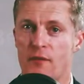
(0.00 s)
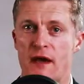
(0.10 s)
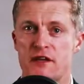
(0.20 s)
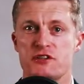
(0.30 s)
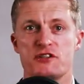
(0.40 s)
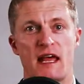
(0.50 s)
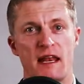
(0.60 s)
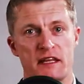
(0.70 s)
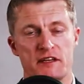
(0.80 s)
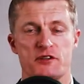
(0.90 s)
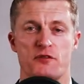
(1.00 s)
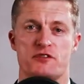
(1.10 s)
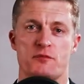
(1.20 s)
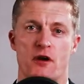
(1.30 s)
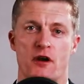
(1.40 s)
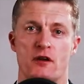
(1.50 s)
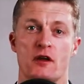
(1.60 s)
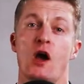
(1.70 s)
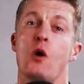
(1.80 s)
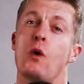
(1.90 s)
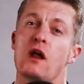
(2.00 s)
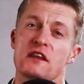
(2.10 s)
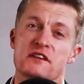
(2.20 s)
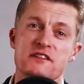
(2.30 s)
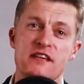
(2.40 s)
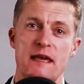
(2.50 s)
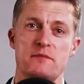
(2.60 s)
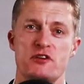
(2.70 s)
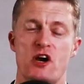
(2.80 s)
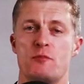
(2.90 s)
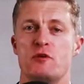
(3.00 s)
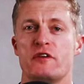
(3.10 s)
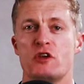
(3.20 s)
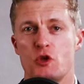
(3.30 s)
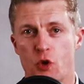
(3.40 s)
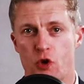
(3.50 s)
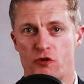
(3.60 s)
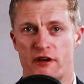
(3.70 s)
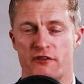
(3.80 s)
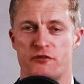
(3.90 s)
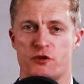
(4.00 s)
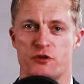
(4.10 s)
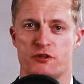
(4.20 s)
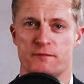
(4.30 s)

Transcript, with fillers: the managers and leaders of tomorrow, while at the same time moving your career forward.